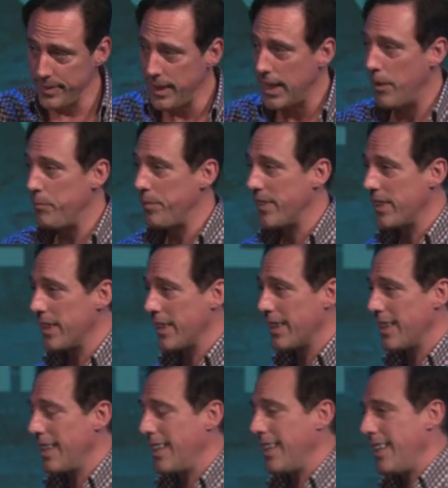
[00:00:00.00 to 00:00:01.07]
Now,
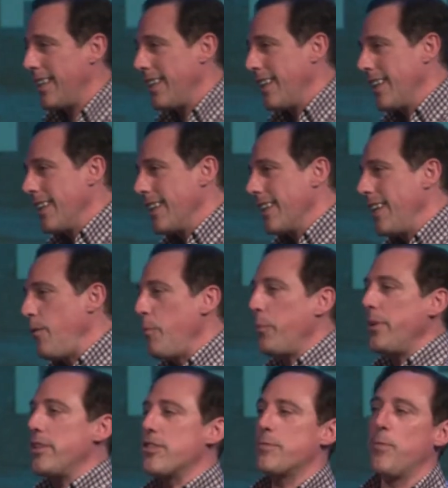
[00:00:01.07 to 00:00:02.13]
they were
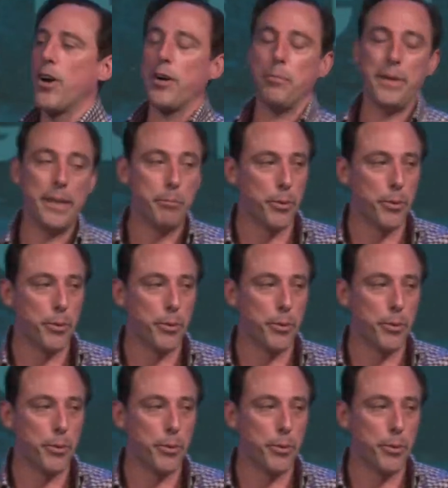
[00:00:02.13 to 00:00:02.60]
pretty smart